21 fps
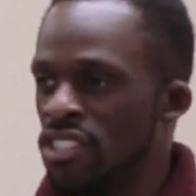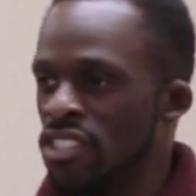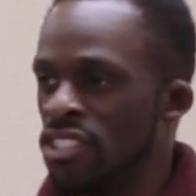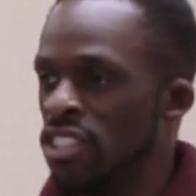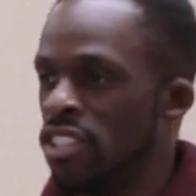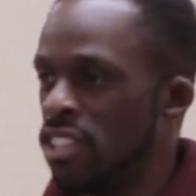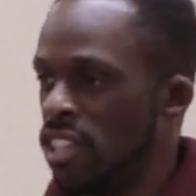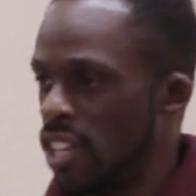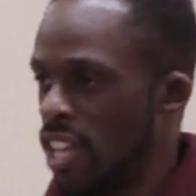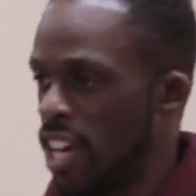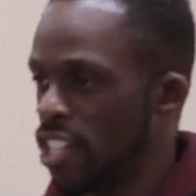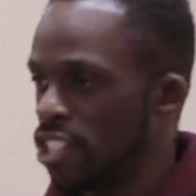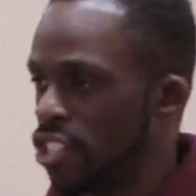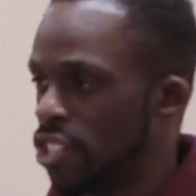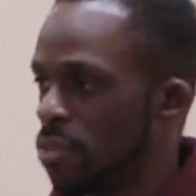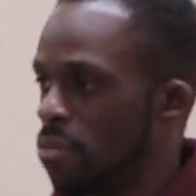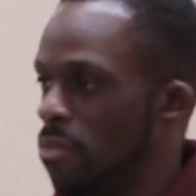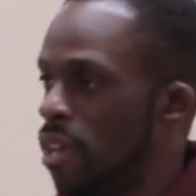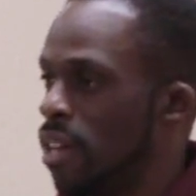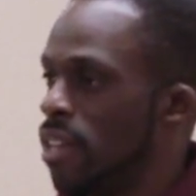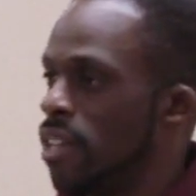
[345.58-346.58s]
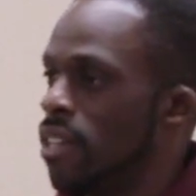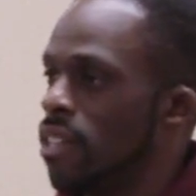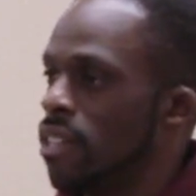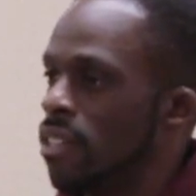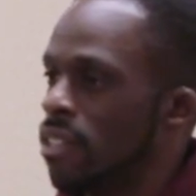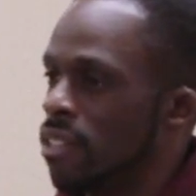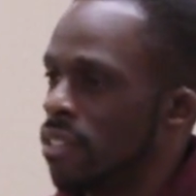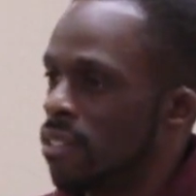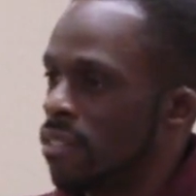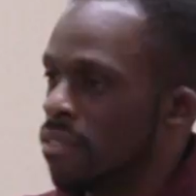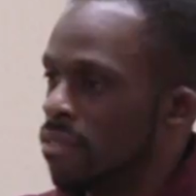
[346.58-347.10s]
You lost your money,
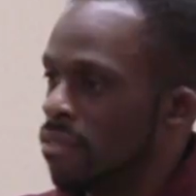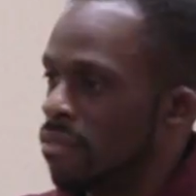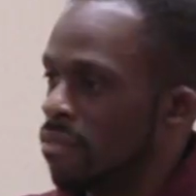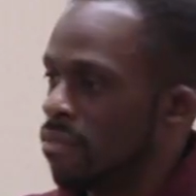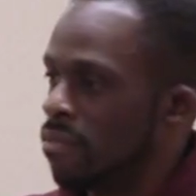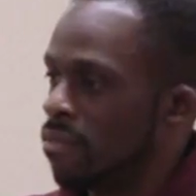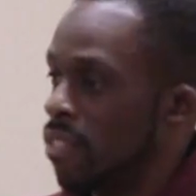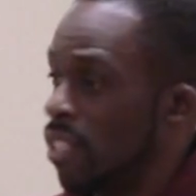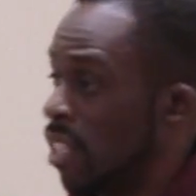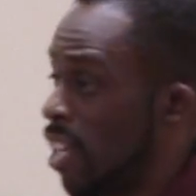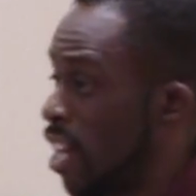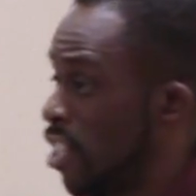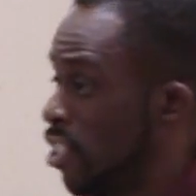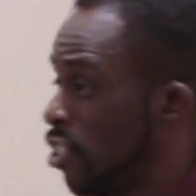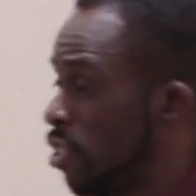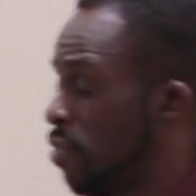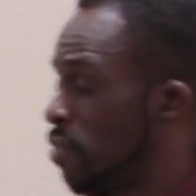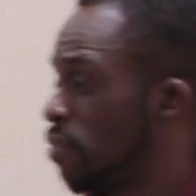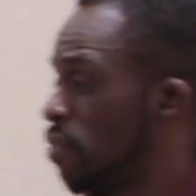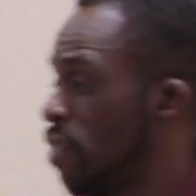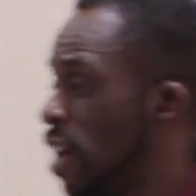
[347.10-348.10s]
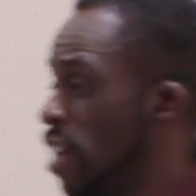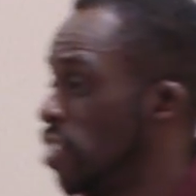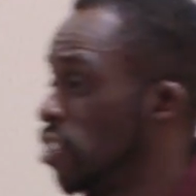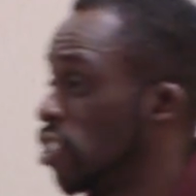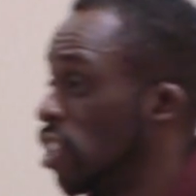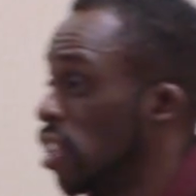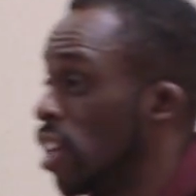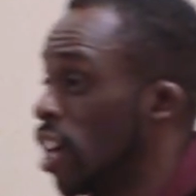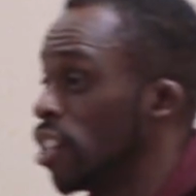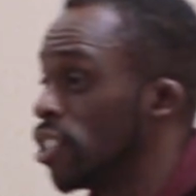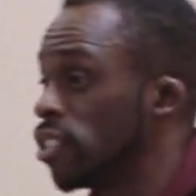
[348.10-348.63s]
you lost your friends,
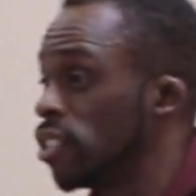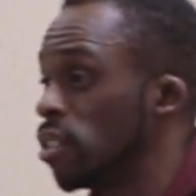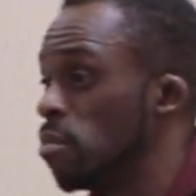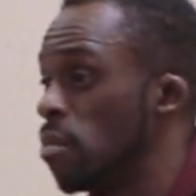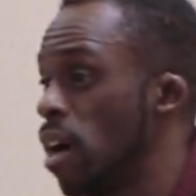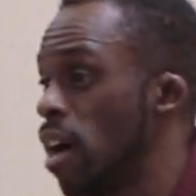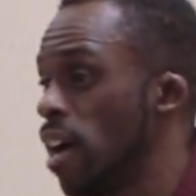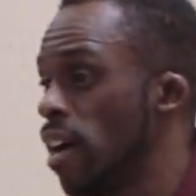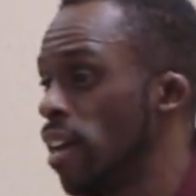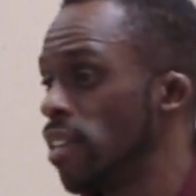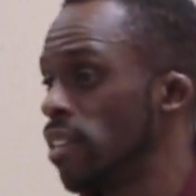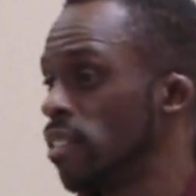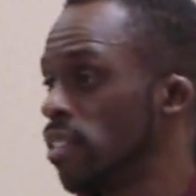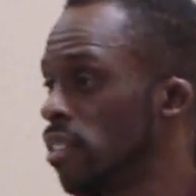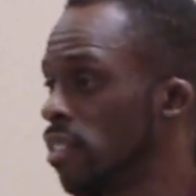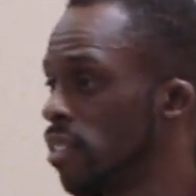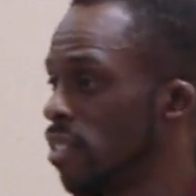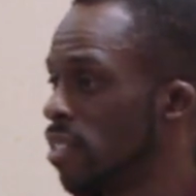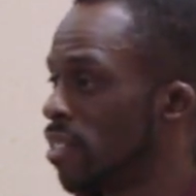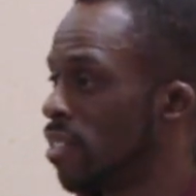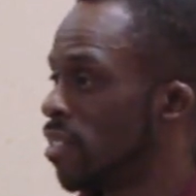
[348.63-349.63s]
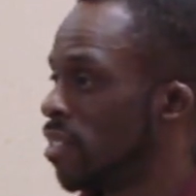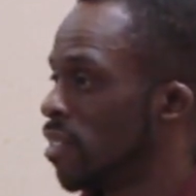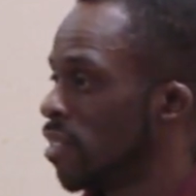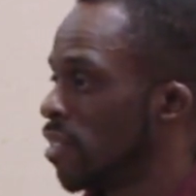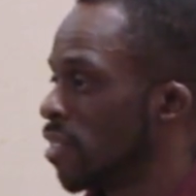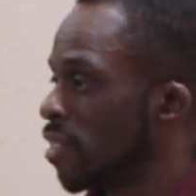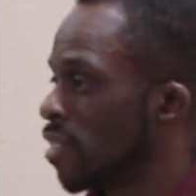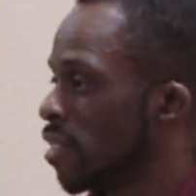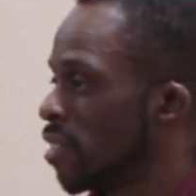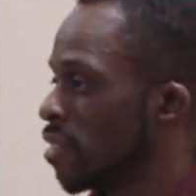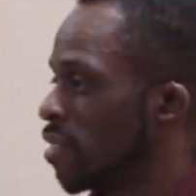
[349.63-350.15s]
you lost your mind,
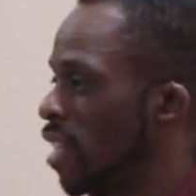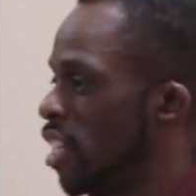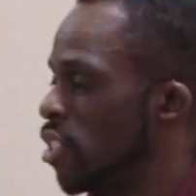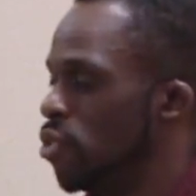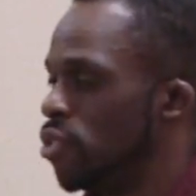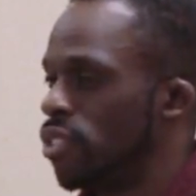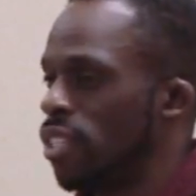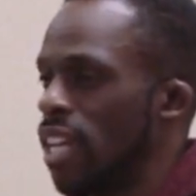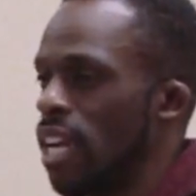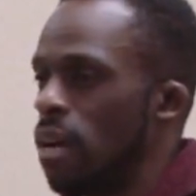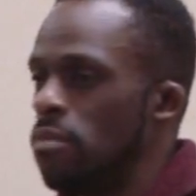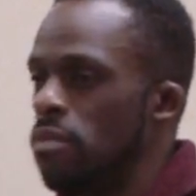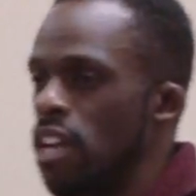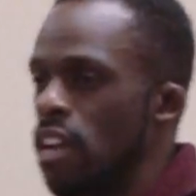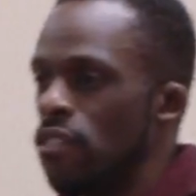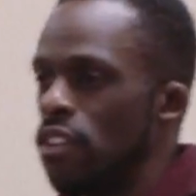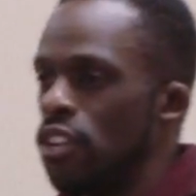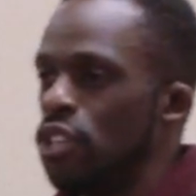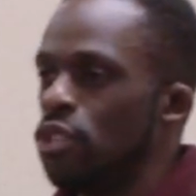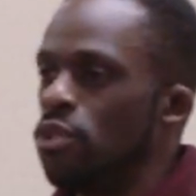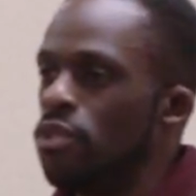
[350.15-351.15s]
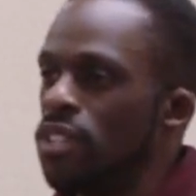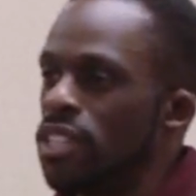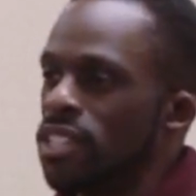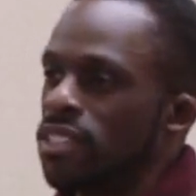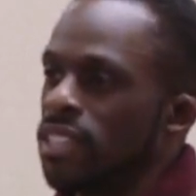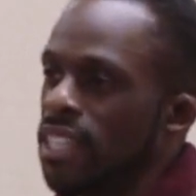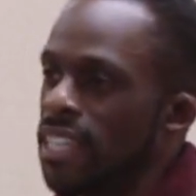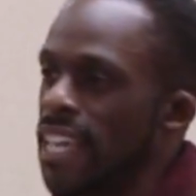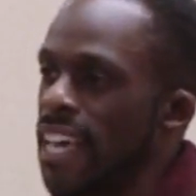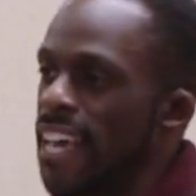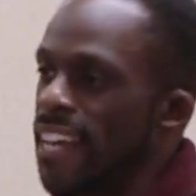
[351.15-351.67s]
and you said, I'm never doing
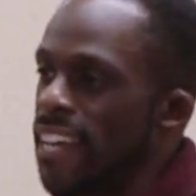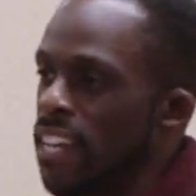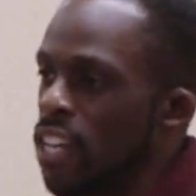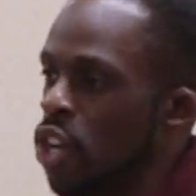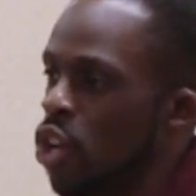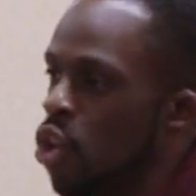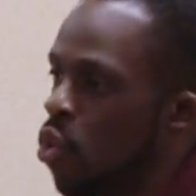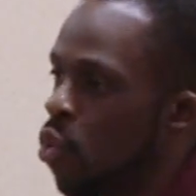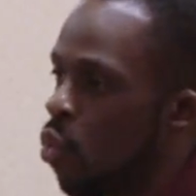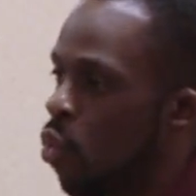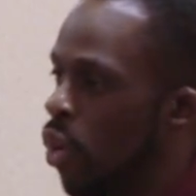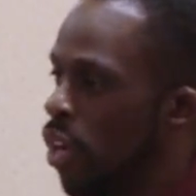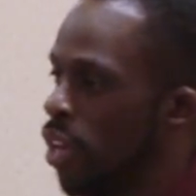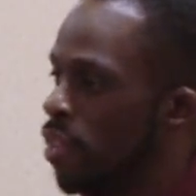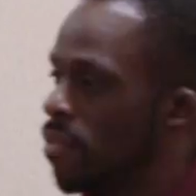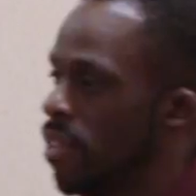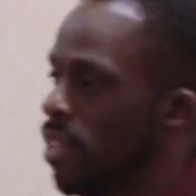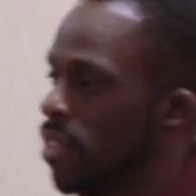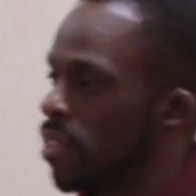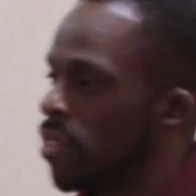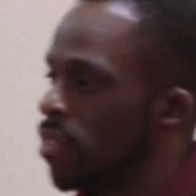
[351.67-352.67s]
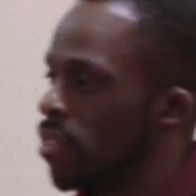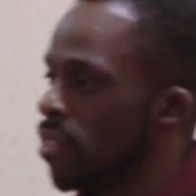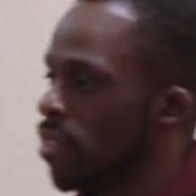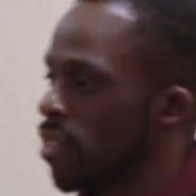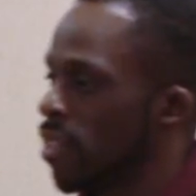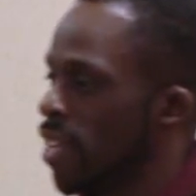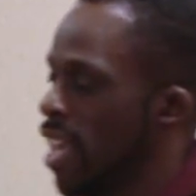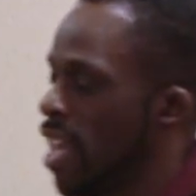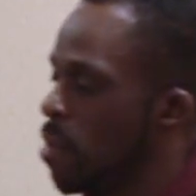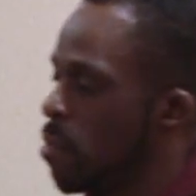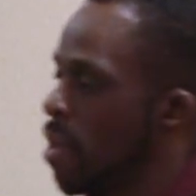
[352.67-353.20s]
this again. What if it
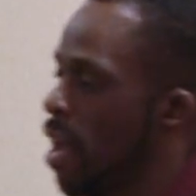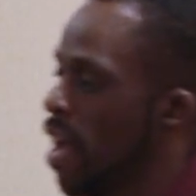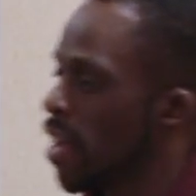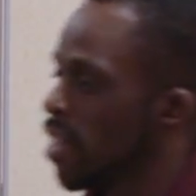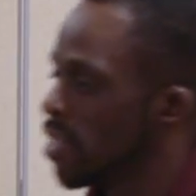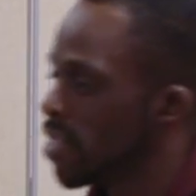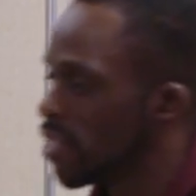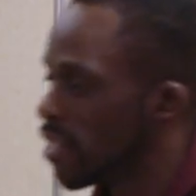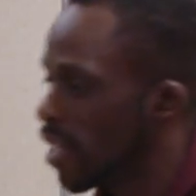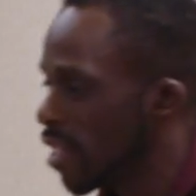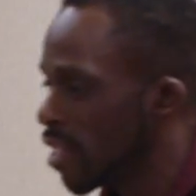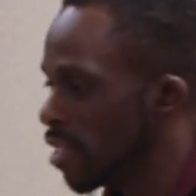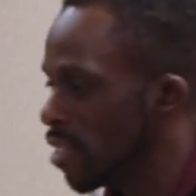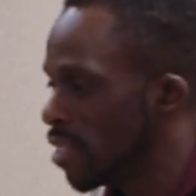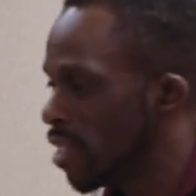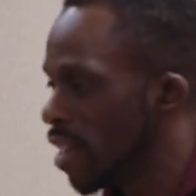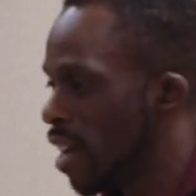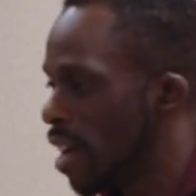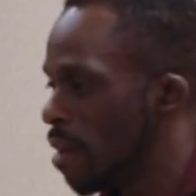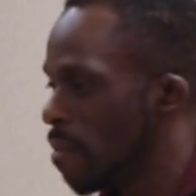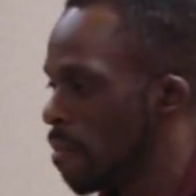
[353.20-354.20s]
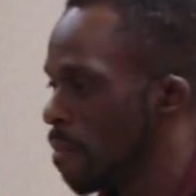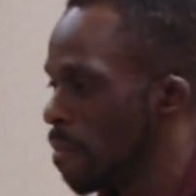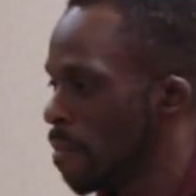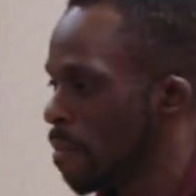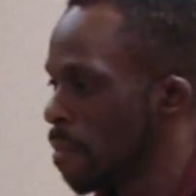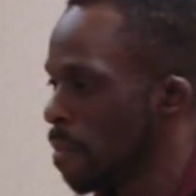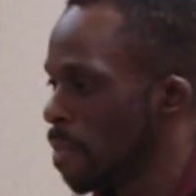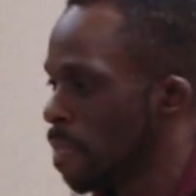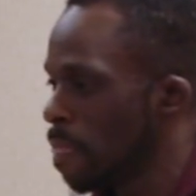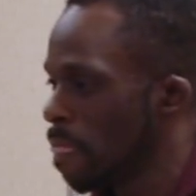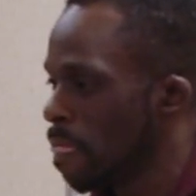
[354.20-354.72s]
came back a second
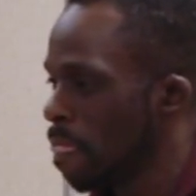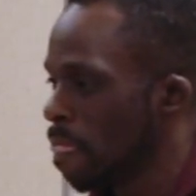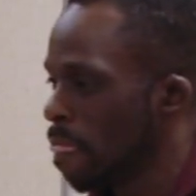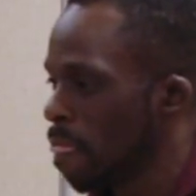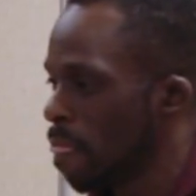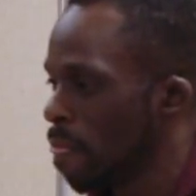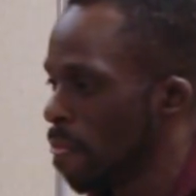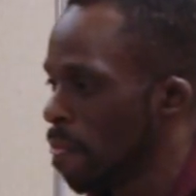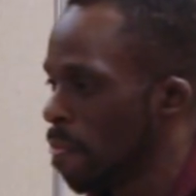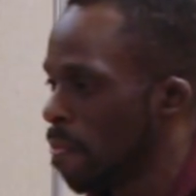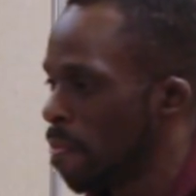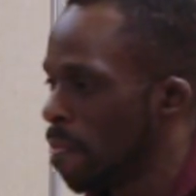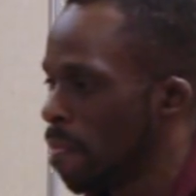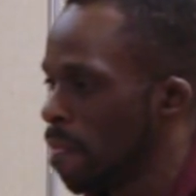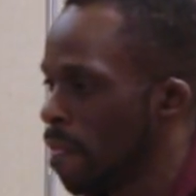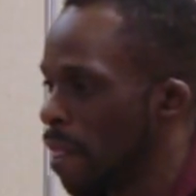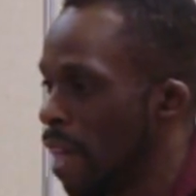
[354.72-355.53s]
time?